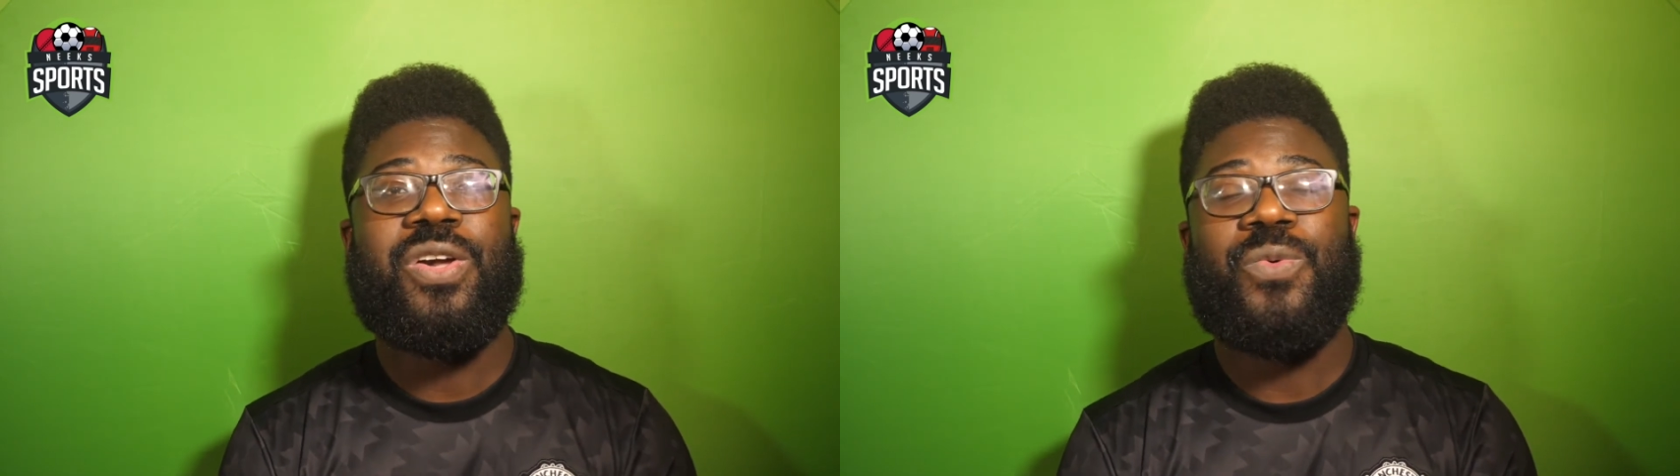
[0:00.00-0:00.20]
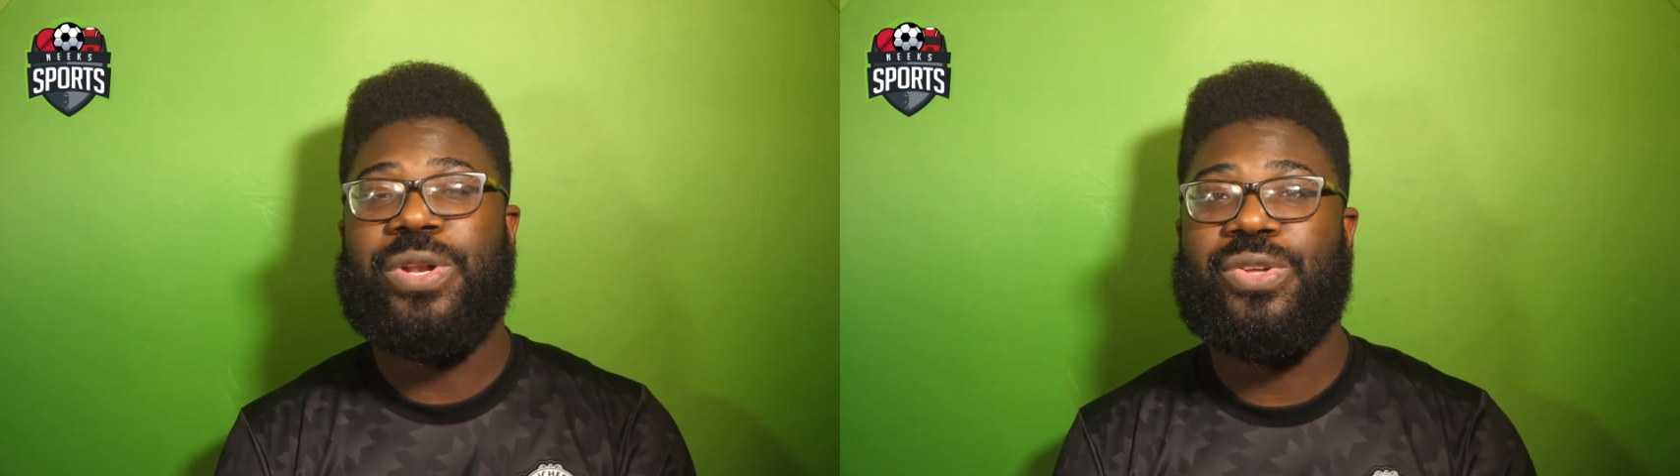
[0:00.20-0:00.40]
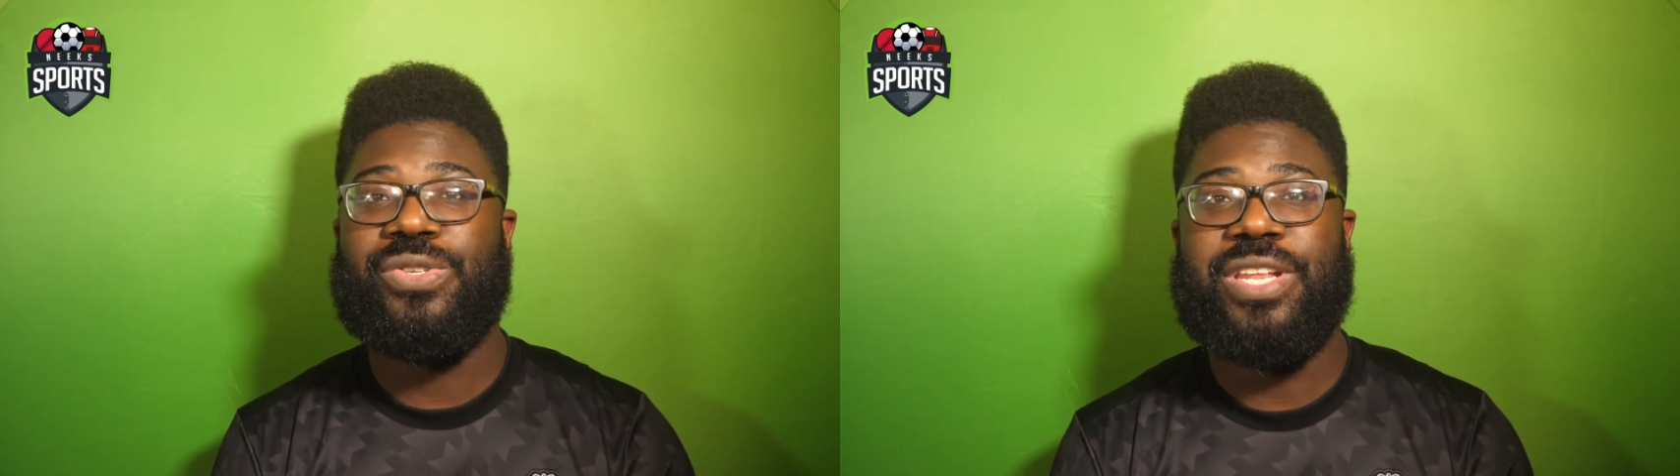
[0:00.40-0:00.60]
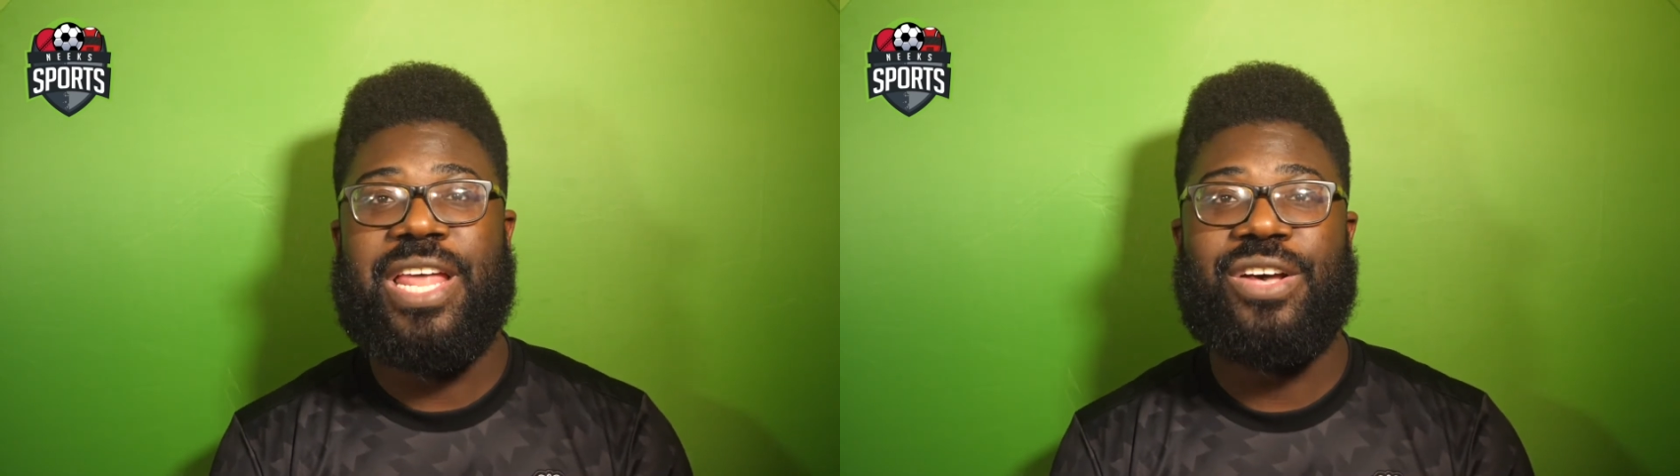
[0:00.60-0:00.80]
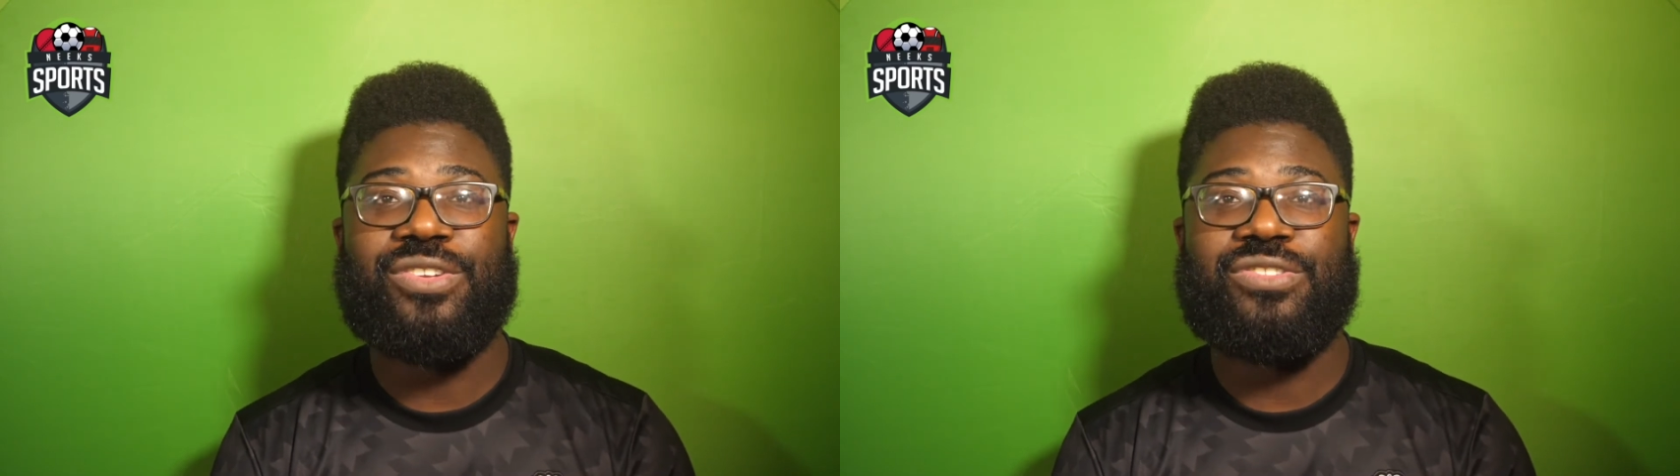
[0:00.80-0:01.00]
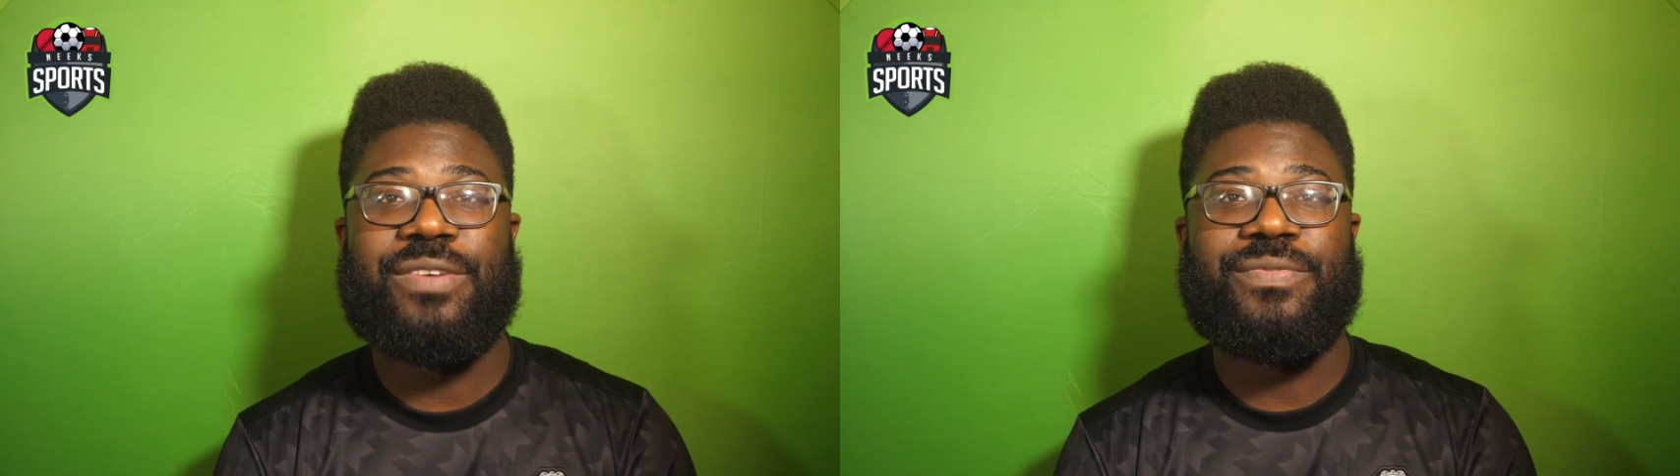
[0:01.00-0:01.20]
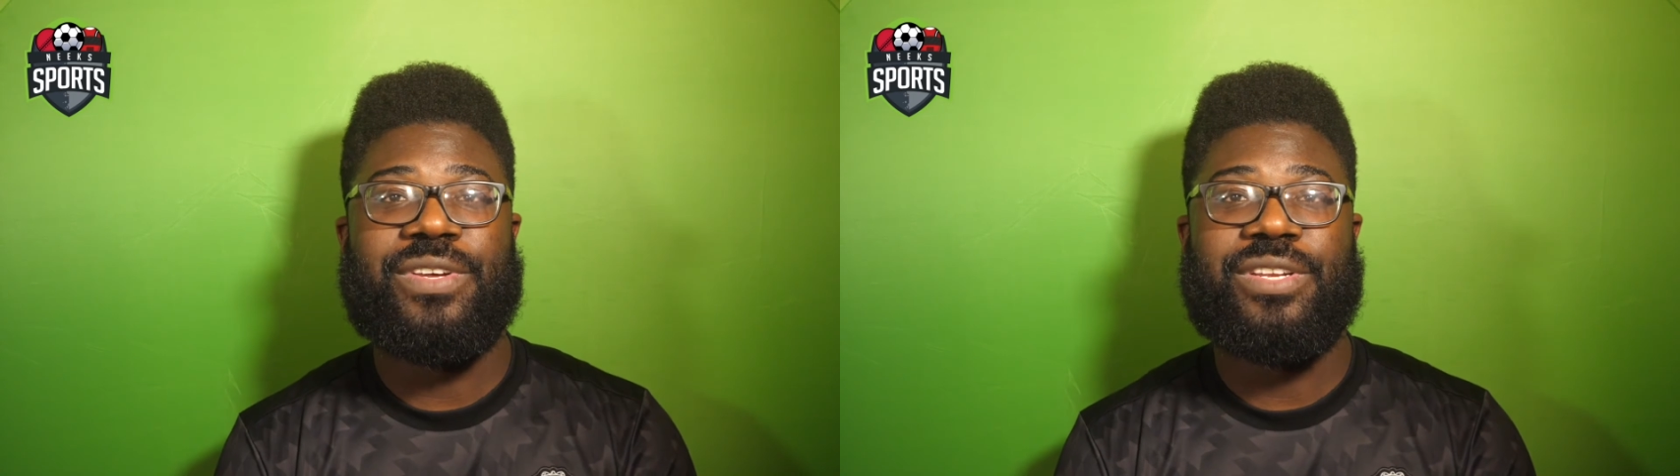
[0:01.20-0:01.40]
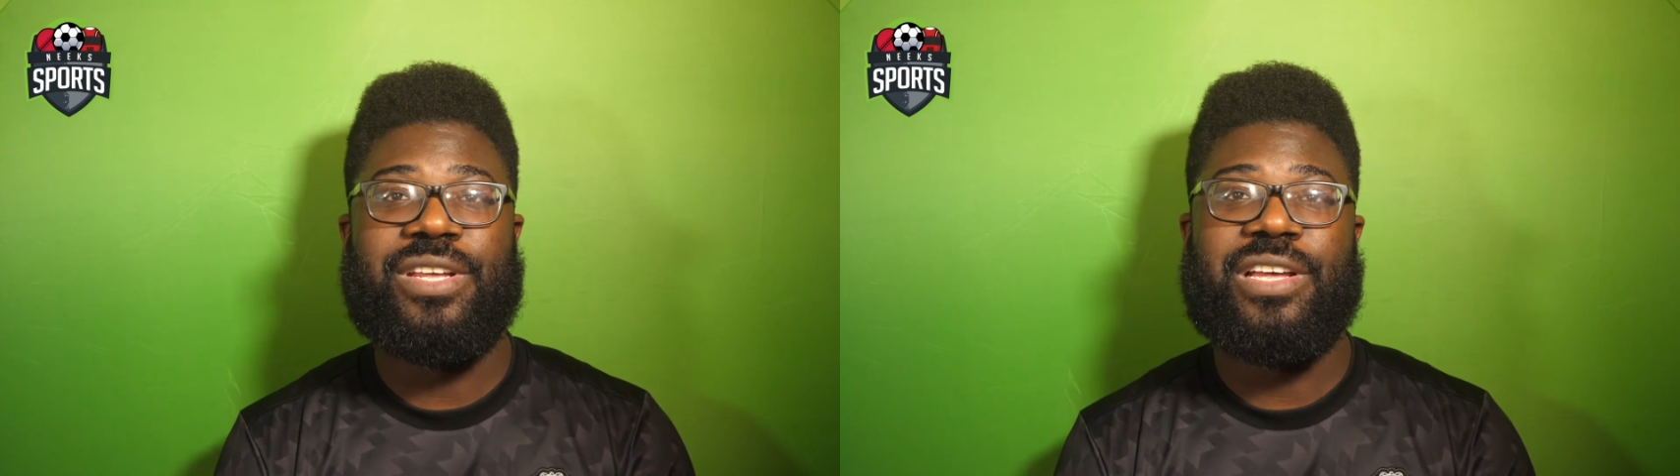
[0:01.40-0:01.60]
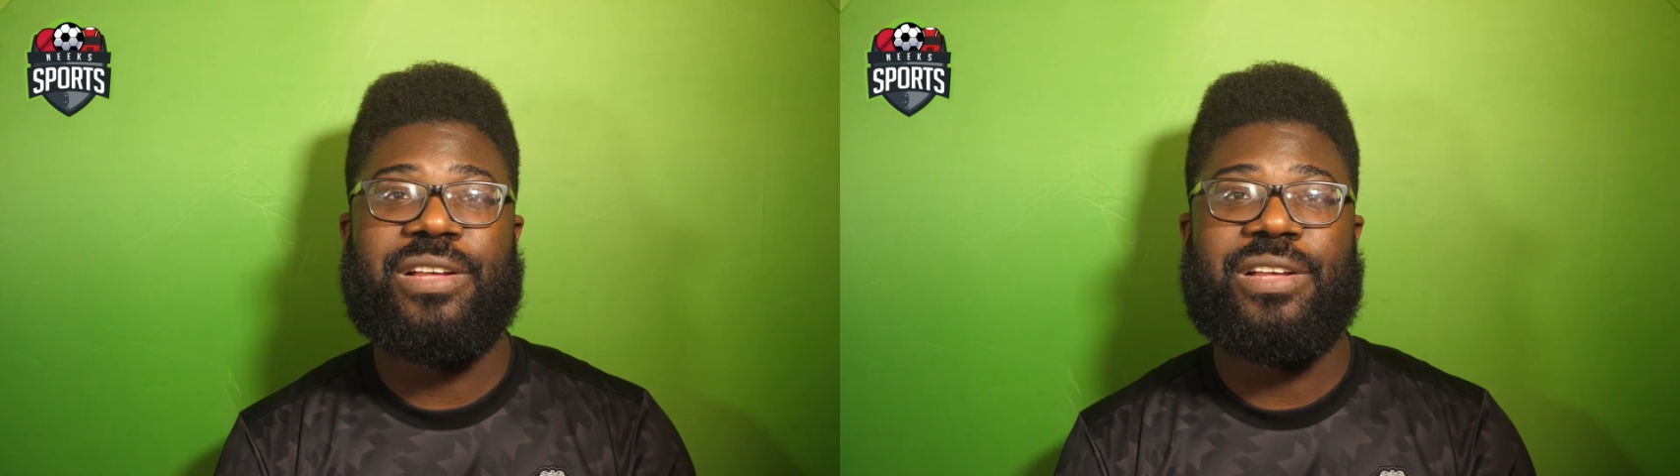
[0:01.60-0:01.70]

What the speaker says: we're losing at Old Trafford,